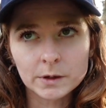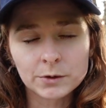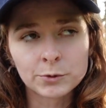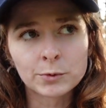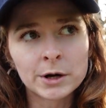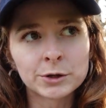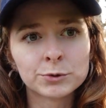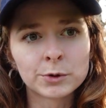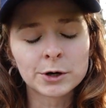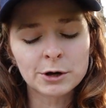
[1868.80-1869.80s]
or what you
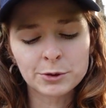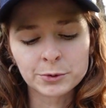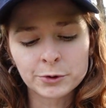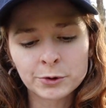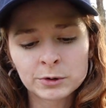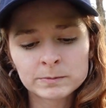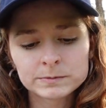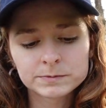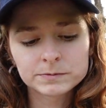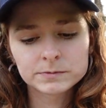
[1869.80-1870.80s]
work through,
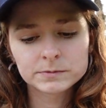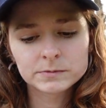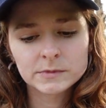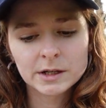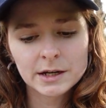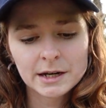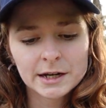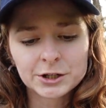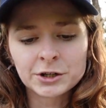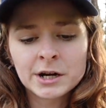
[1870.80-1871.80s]

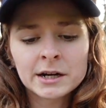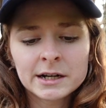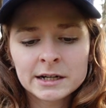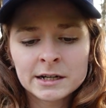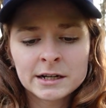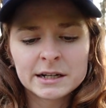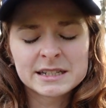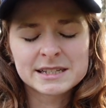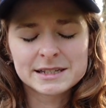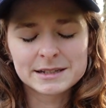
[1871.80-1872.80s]
you're not gonna,
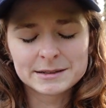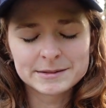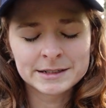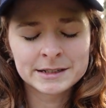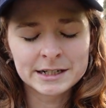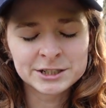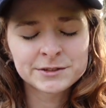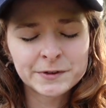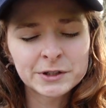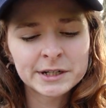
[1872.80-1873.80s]
I
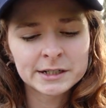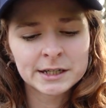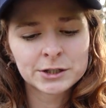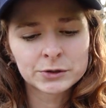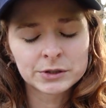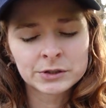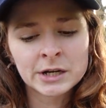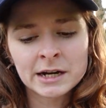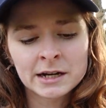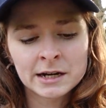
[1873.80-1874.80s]
just feel here like you're
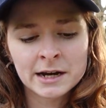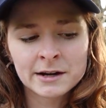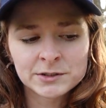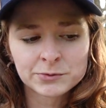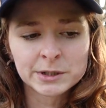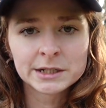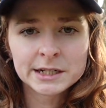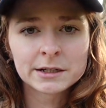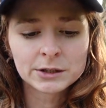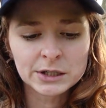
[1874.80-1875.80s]
kind of gonna have to really
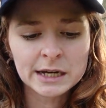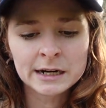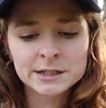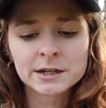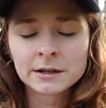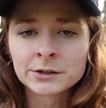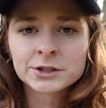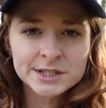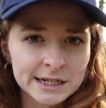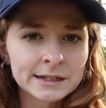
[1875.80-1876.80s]
take a look at it to
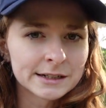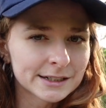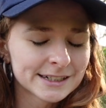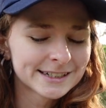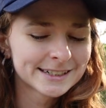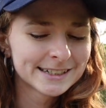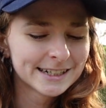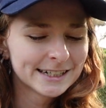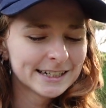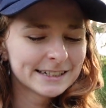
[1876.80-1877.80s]
understand it.
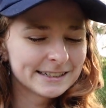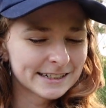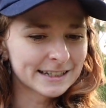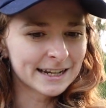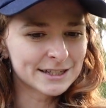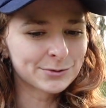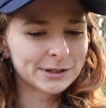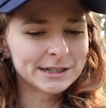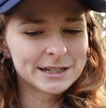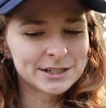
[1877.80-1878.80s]
That's what
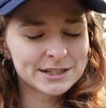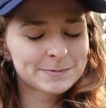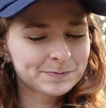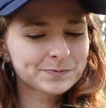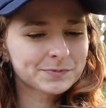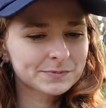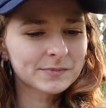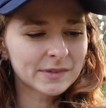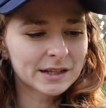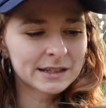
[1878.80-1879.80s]
it is.
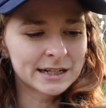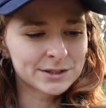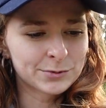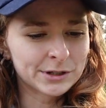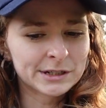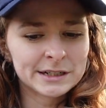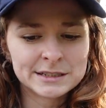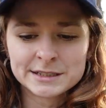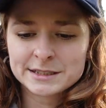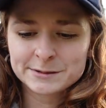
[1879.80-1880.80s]
That's what it
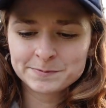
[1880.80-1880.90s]
is.